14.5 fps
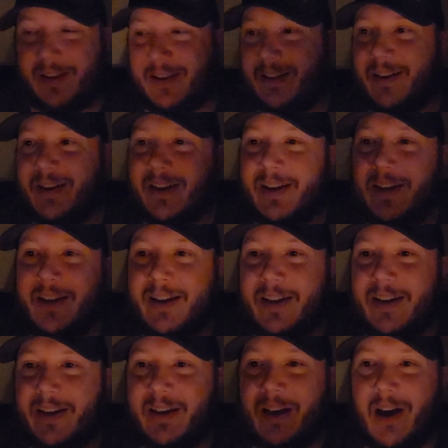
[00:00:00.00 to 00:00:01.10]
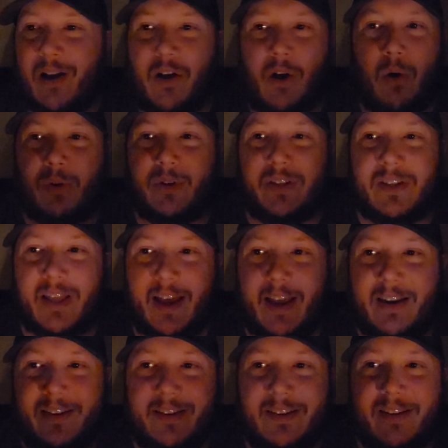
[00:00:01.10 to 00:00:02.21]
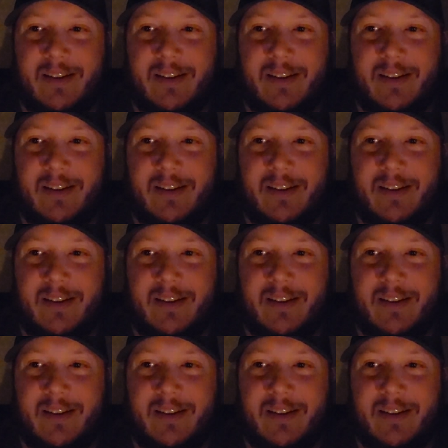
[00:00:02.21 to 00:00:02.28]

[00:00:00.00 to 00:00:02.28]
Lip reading: a ghost that